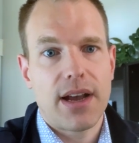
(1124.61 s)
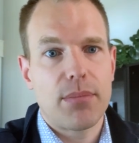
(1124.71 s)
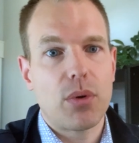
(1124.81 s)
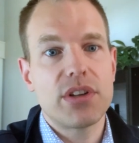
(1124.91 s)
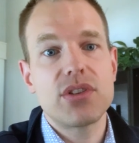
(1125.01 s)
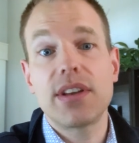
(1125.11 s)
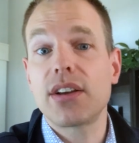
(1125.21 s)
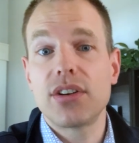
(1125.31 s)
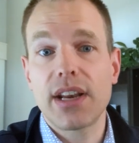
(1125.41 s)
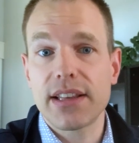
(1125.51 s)
Um, but once you
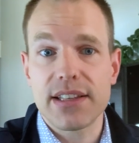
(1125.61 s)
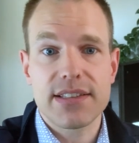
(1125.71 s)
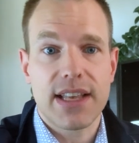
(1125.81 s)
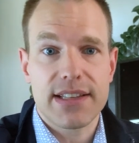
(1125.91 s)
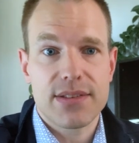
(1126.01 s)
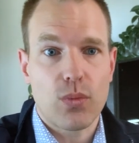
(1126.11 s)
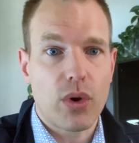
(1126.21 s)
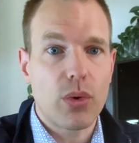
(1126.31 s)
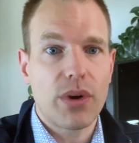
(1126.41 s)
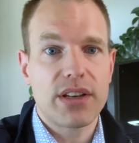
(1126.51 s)
get good at this, that's
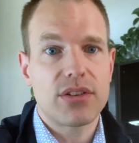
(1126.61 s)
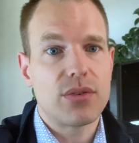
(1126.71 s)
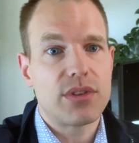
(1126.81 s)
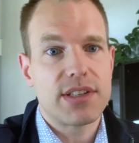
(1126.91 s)
one way to